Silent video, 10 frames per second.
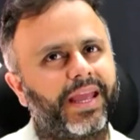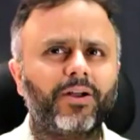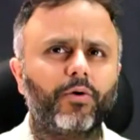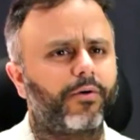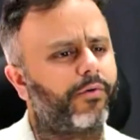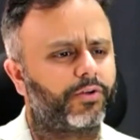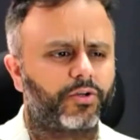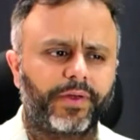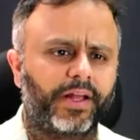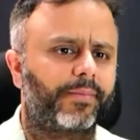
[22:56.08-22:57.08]
We can do a
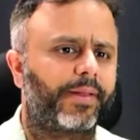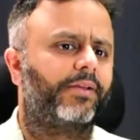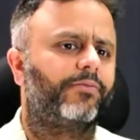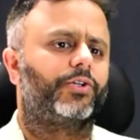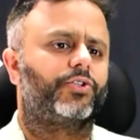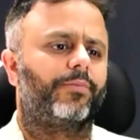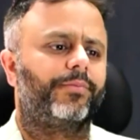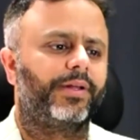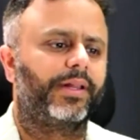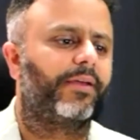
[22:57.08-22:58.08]
workshop. We can plan a
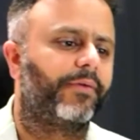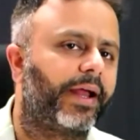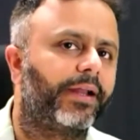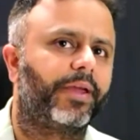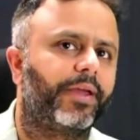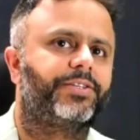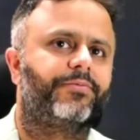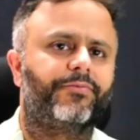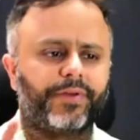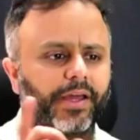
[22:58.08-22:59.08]
workshop. Like we can
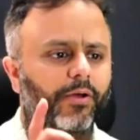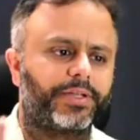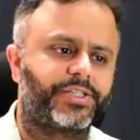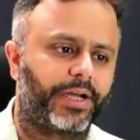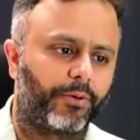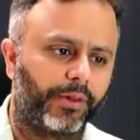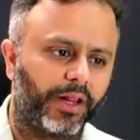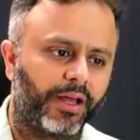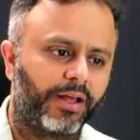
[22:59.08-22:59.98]
figure out the schedule.